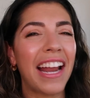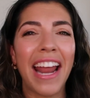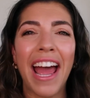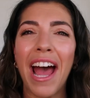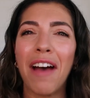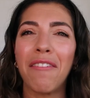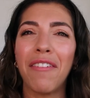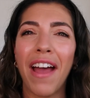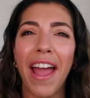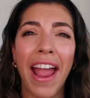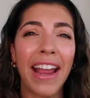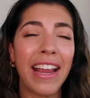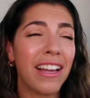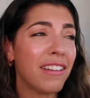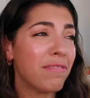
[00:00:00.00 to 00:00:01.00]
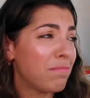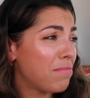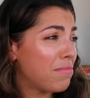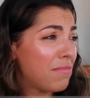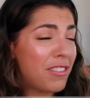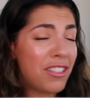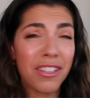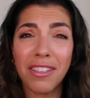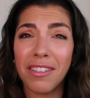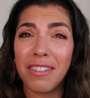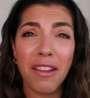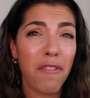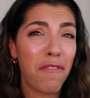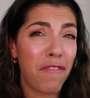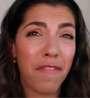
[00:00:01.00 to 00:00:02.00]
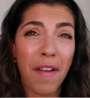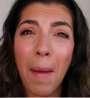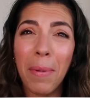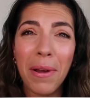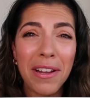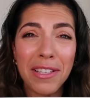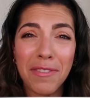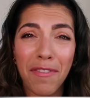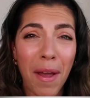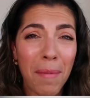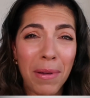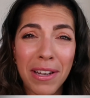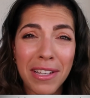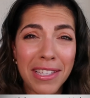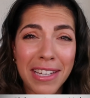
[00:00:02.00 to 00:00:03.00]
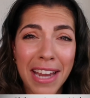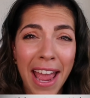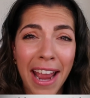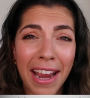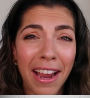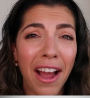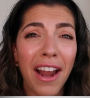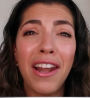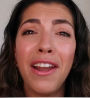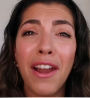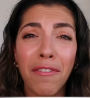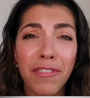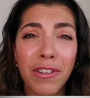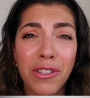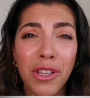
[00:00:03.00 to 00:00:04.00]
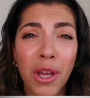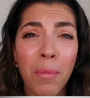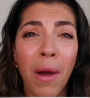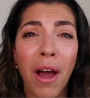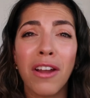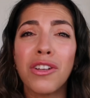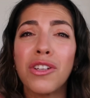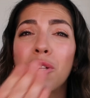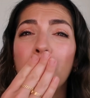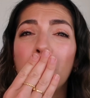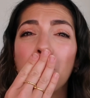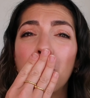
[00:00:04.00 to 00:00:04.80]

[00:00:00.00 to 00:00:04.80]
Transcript: And have a fabulous, fabulous day. Love you so much.